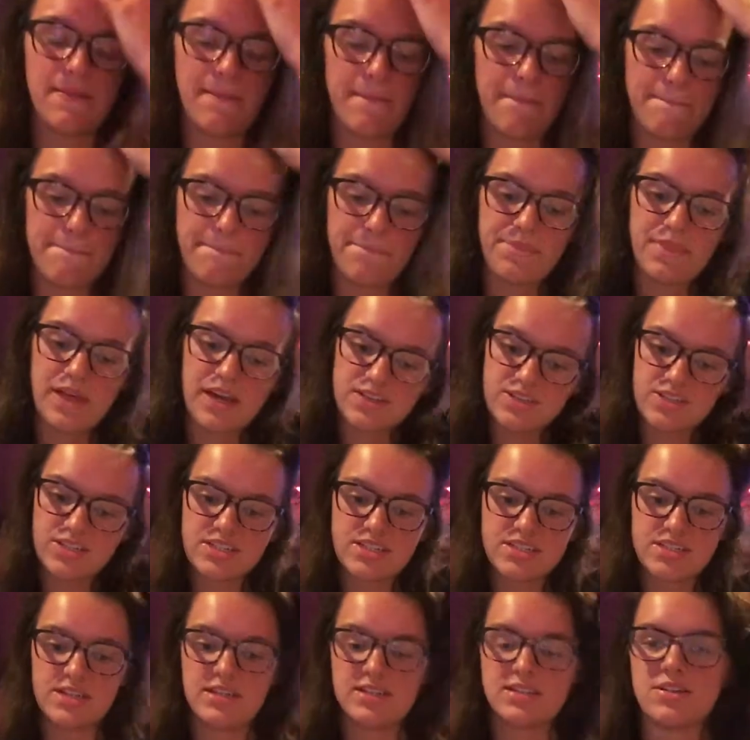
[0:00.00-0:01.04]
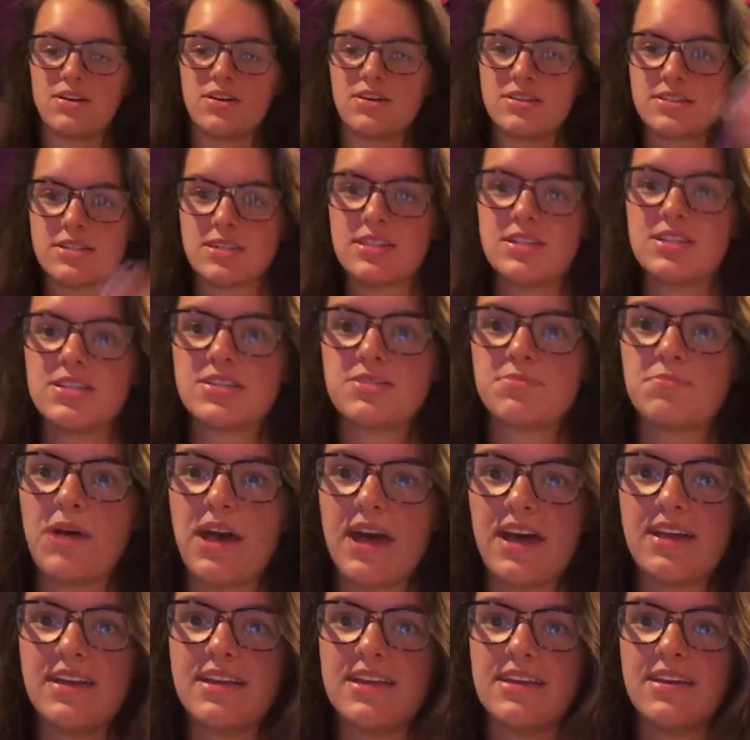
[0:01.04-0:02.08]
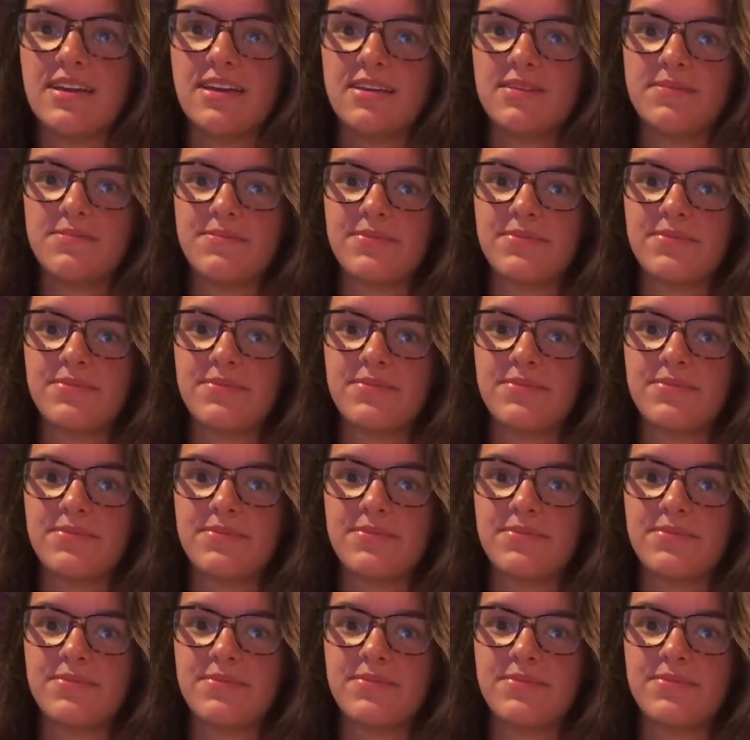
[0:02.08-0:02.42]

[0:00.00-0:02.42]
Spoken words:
And it's honestly just petty.